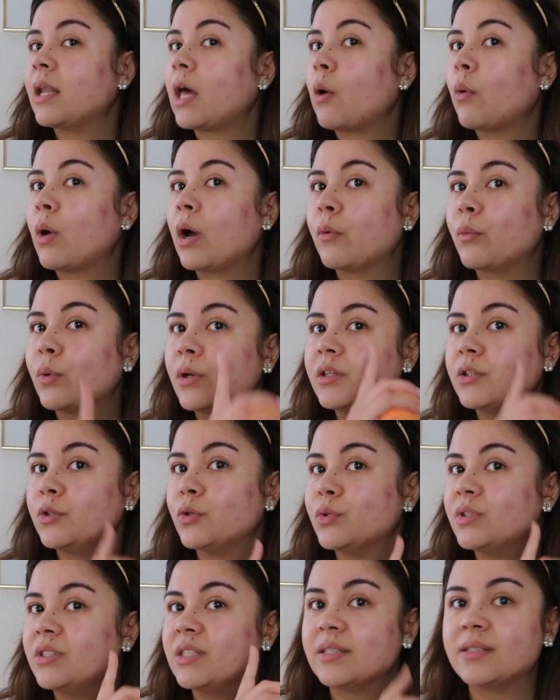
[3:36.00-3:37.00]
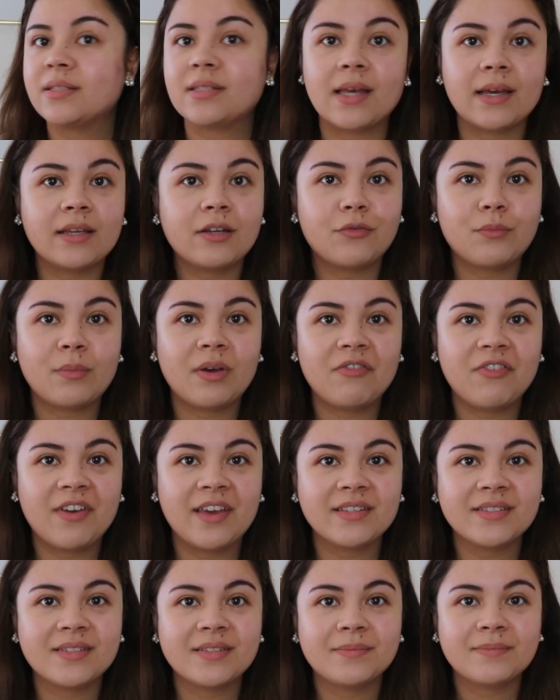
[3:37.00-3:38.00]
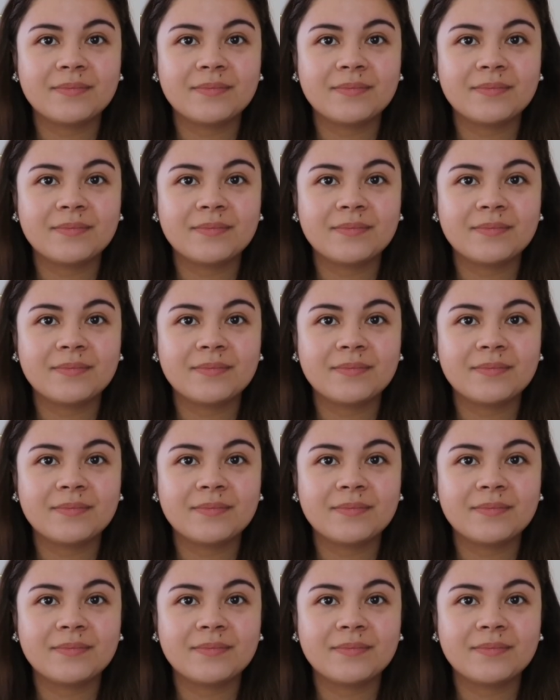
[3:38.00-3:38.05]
now I will do this side of my face.